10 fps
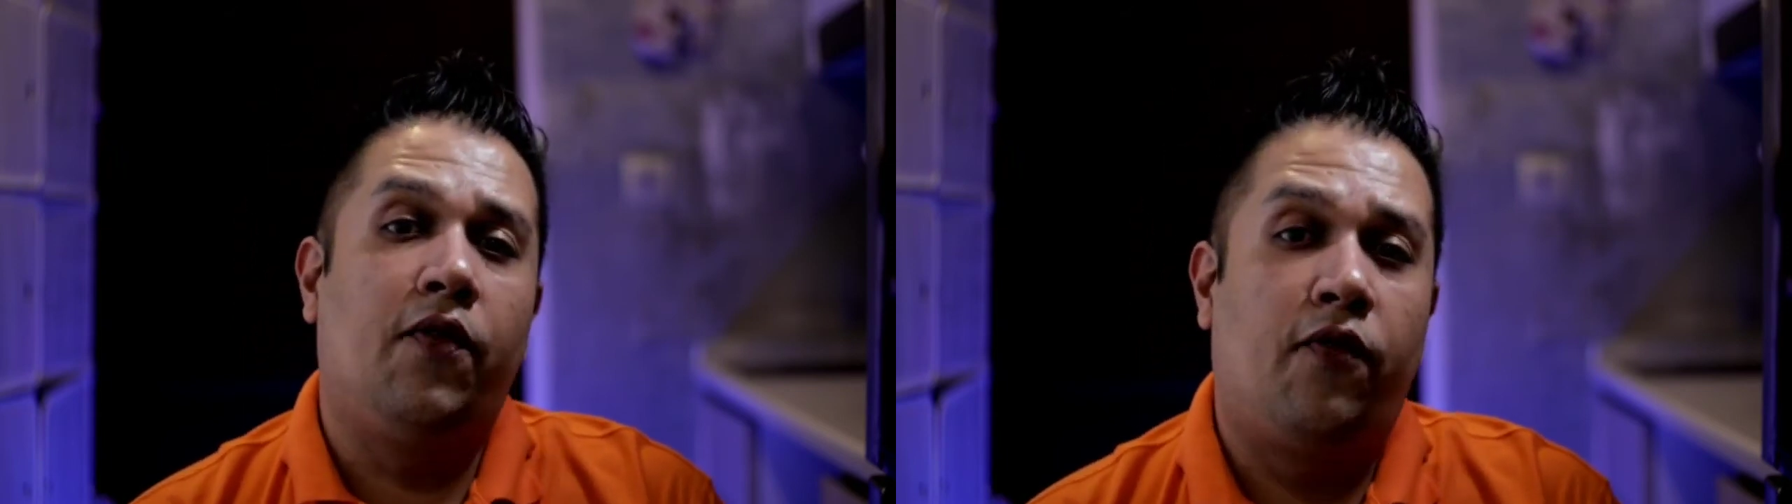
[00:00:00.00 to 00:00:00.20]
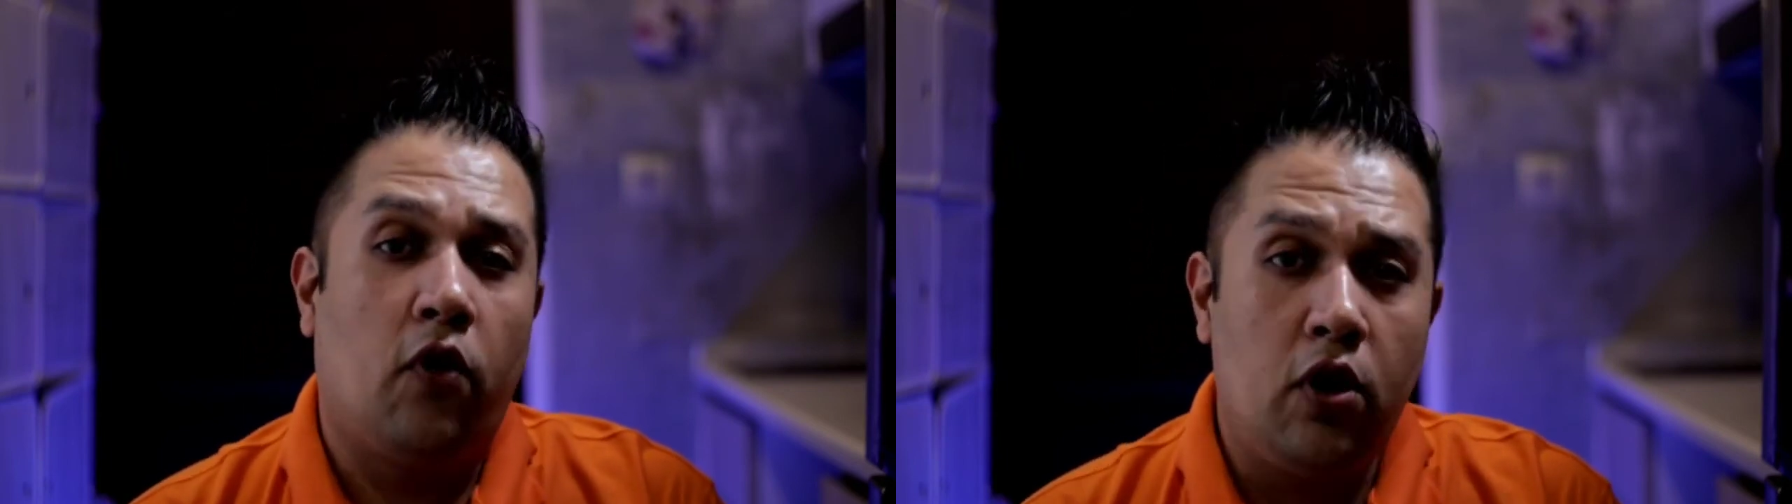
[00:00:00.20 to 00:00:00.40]

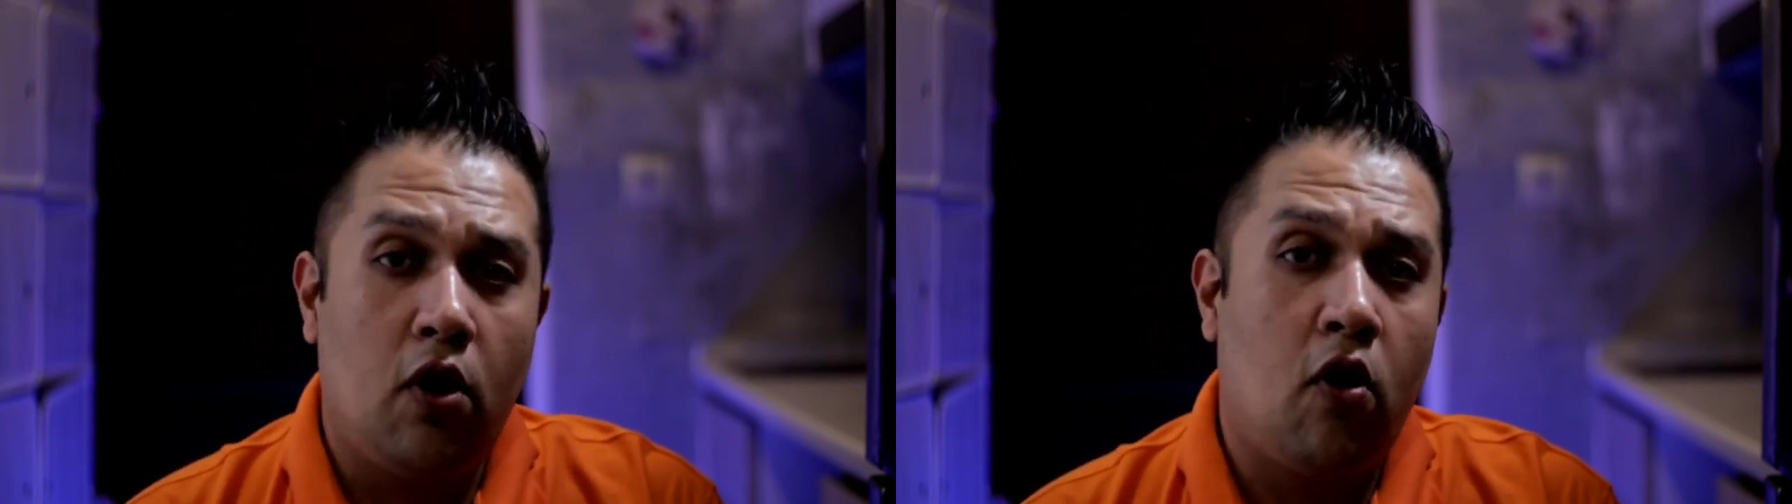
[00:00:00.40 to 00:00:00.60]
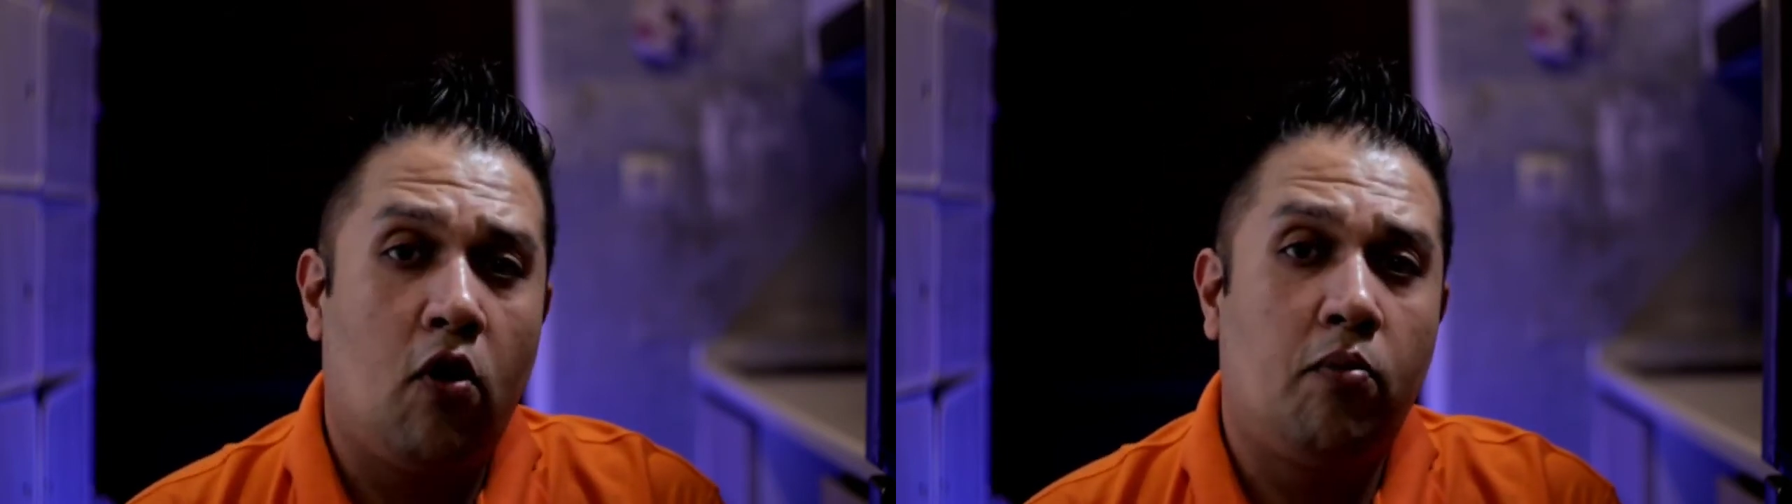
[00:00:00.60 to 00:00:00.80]
For
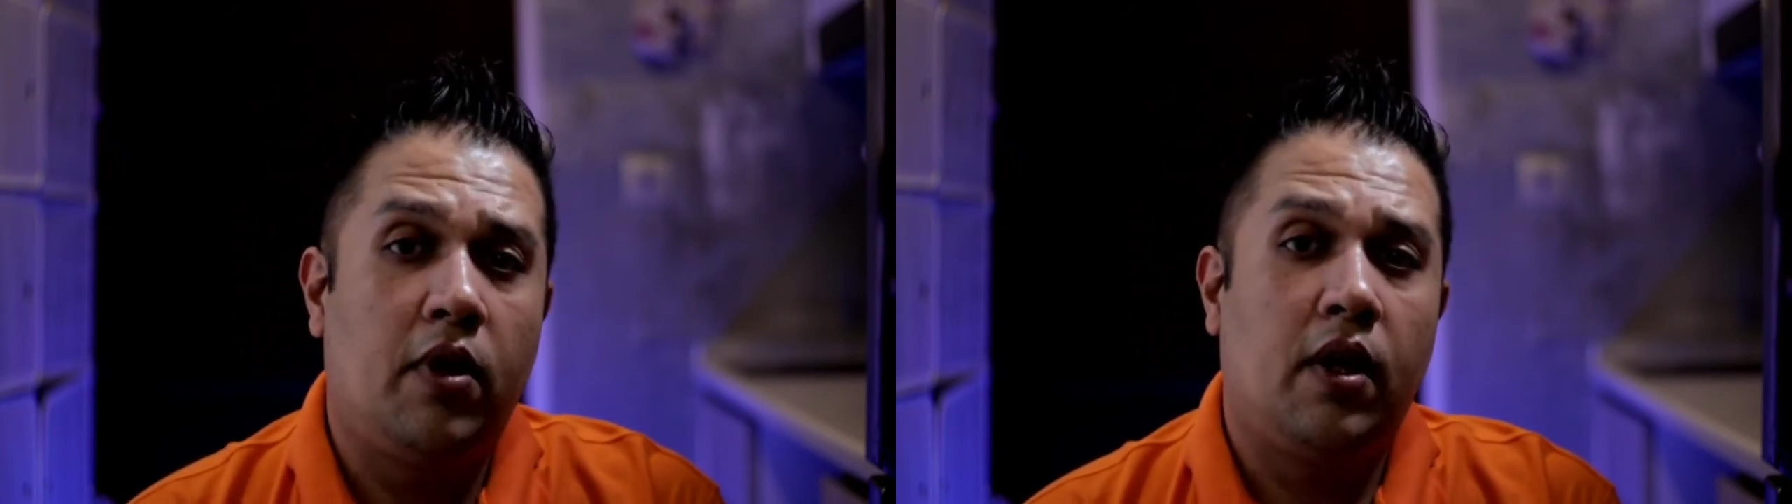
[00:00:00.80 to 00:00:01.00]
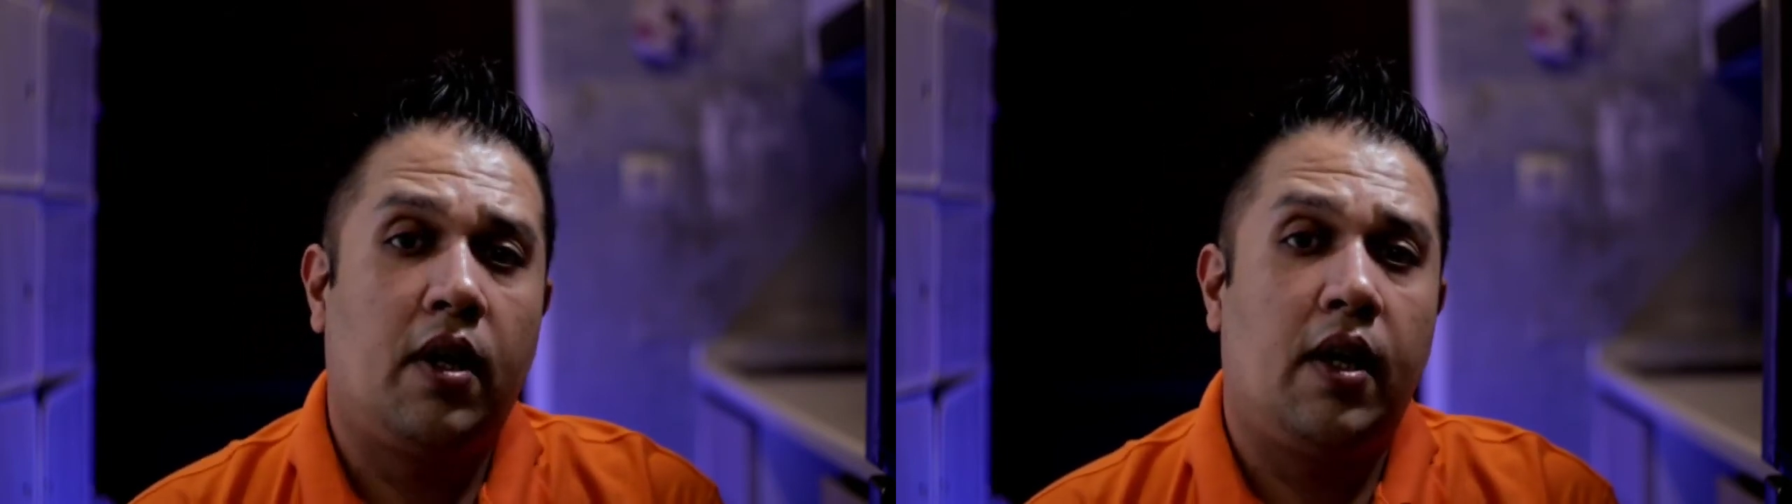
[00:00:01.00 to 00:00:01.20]
your
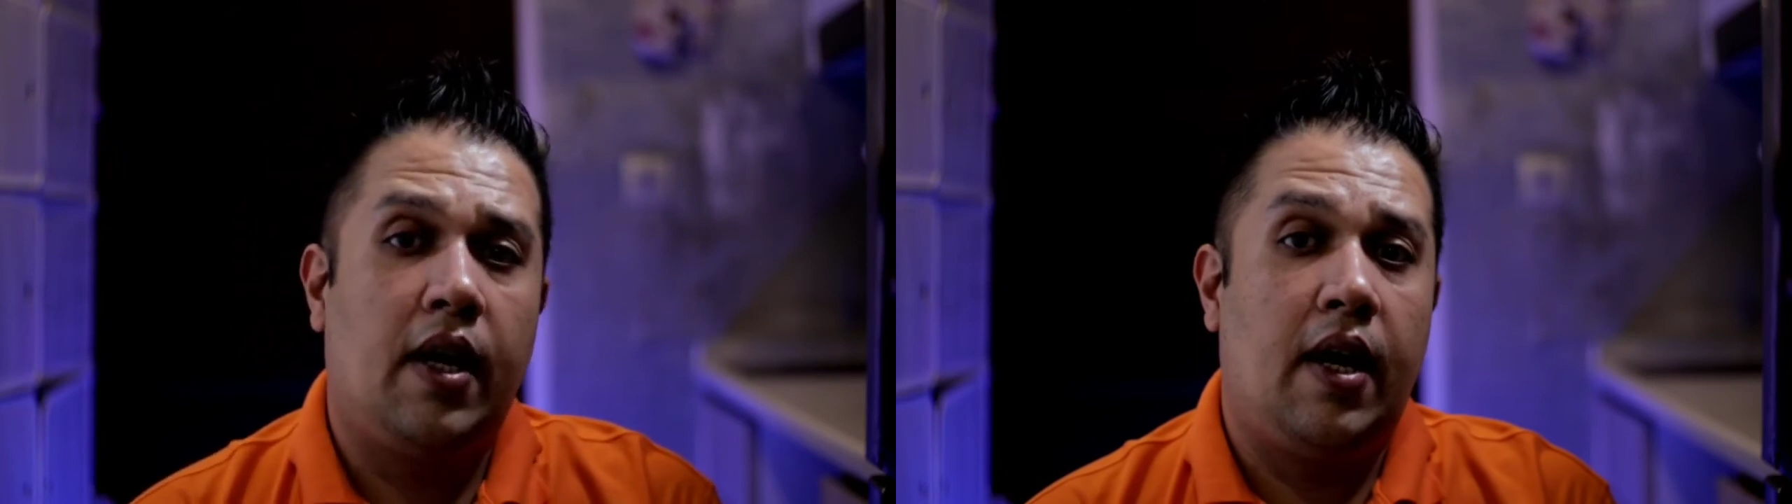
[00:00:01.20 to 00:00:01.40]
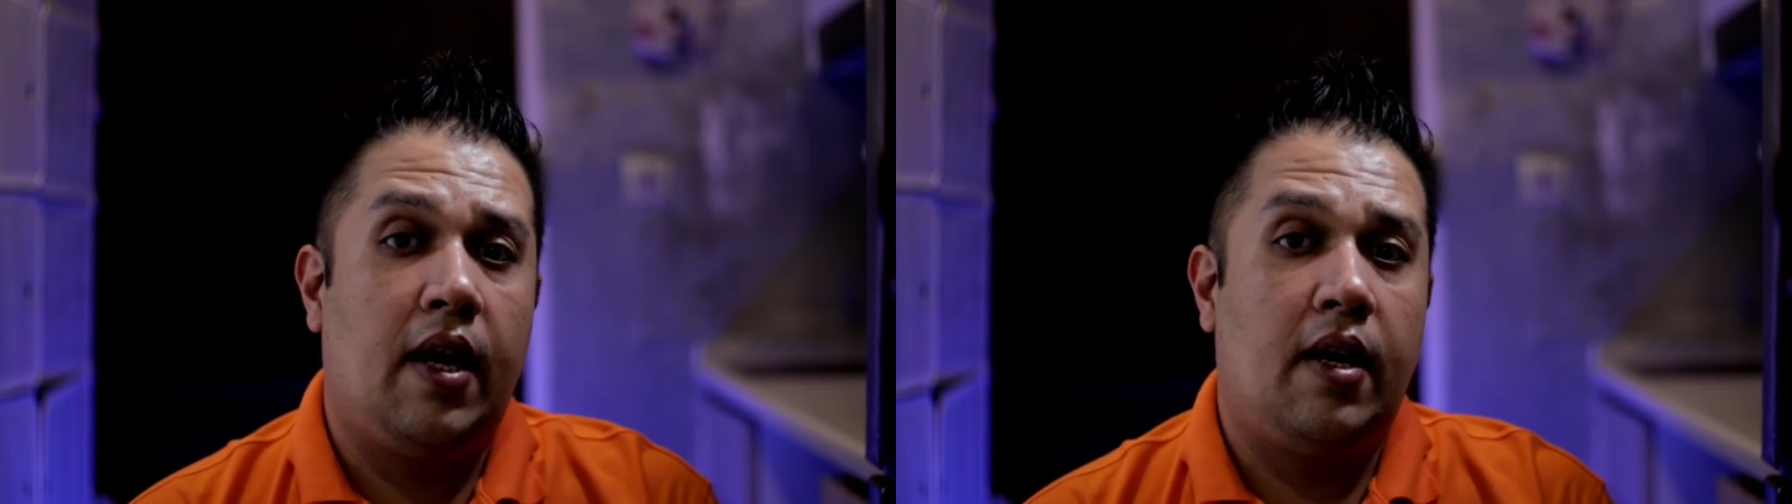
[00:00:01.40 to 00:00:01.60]
homework,
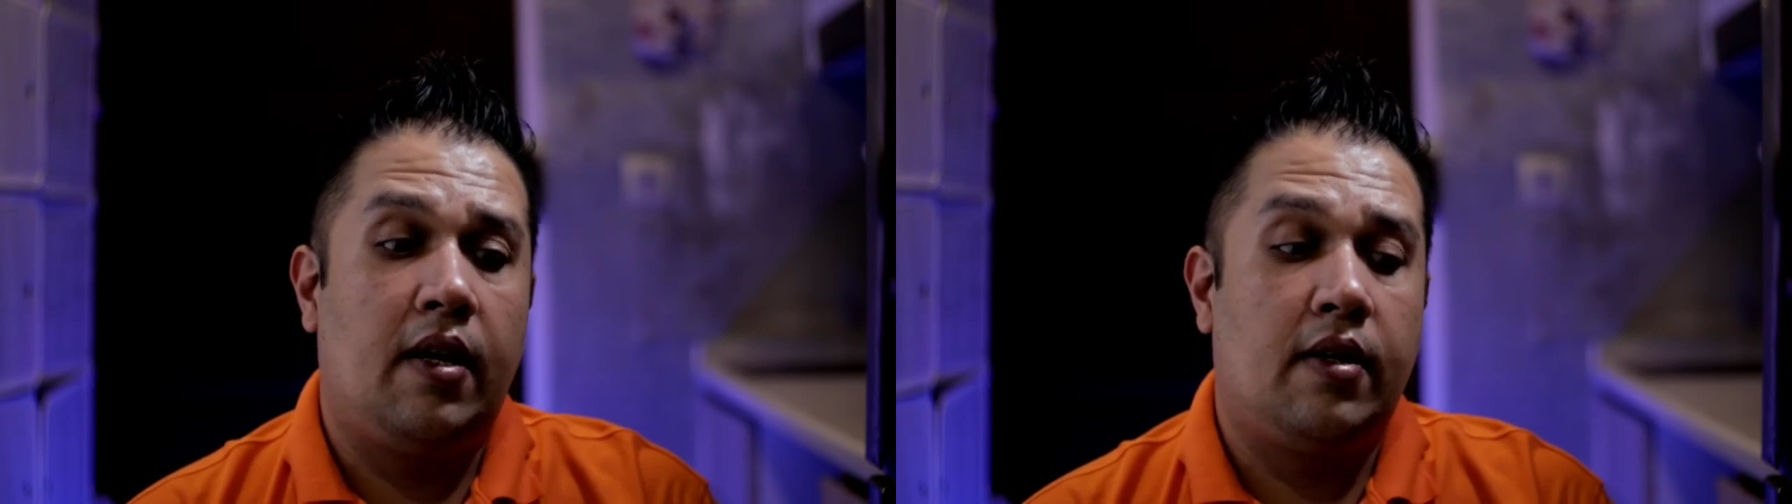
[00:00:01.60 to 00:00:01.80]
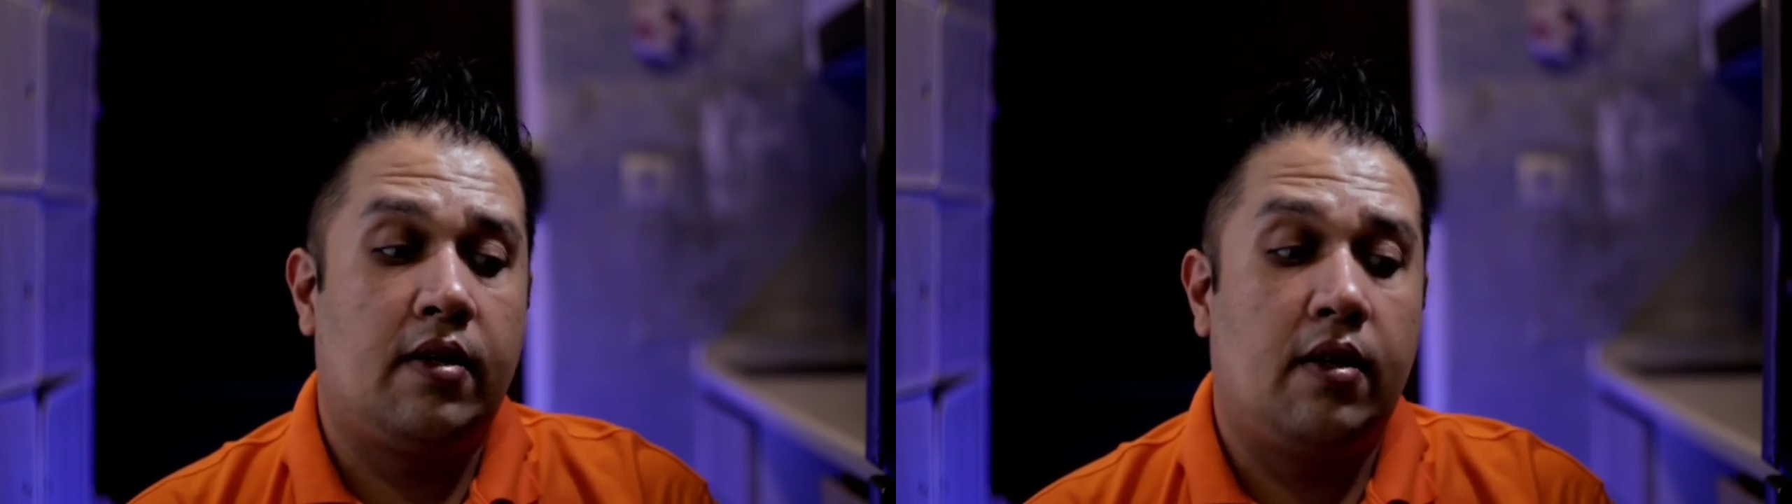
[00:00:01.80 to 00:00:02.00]

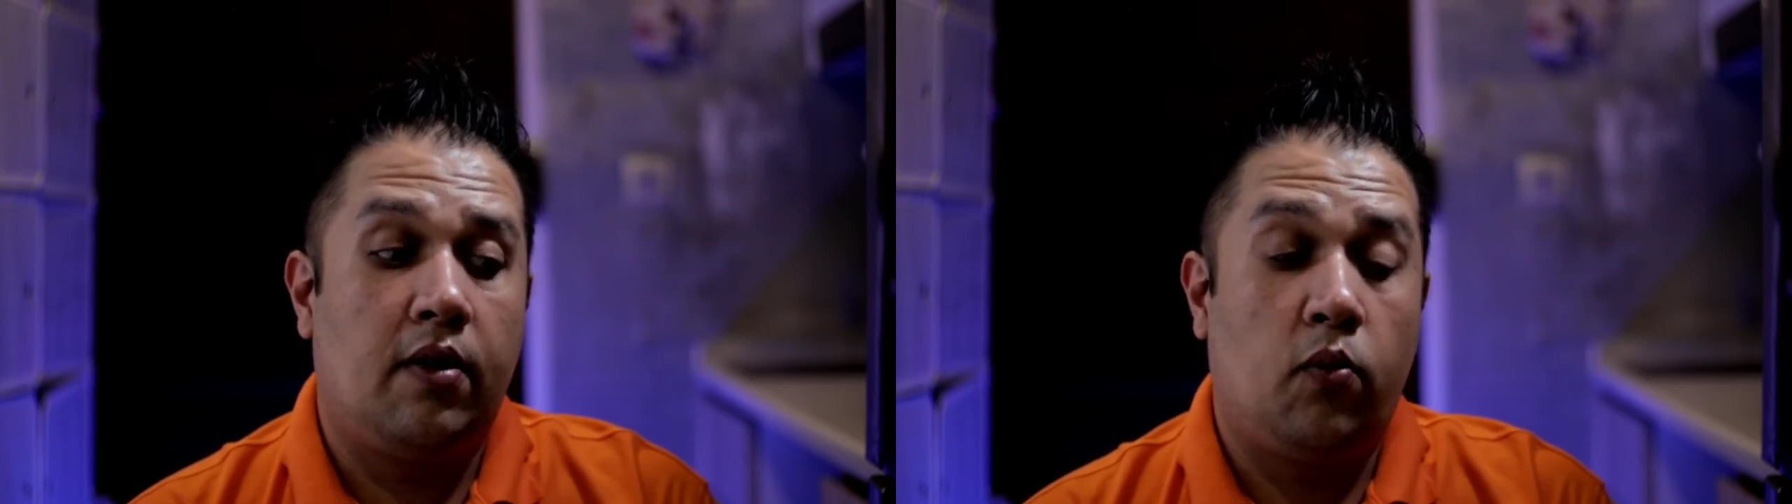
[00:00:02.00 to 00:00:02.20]
is